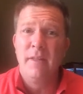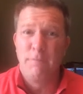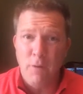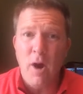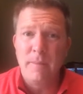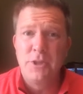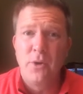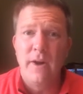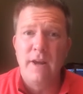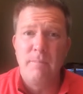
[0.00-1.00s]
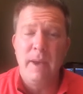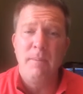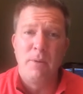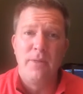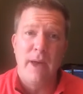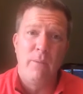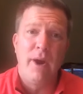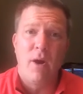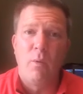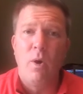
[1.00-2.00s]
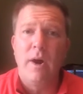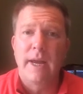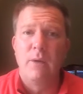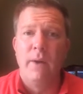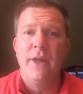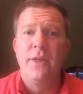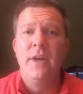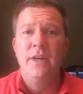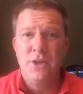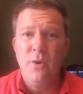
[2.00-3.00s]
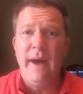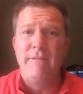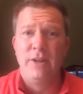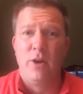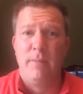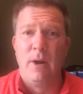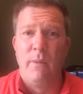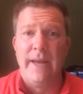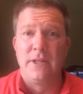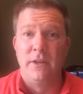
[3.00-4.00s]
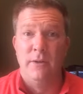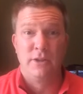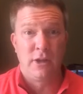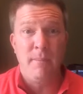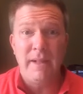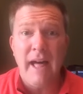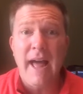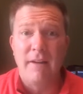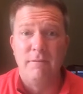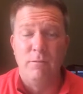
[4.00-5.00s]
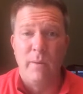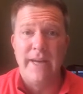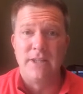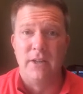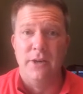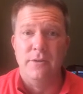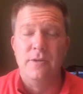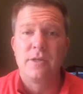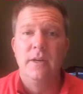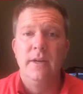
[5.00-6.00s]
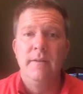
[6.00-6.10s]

the far majority of people that we are working with do have a little bit of weight to lose, some a lot of weight to lose.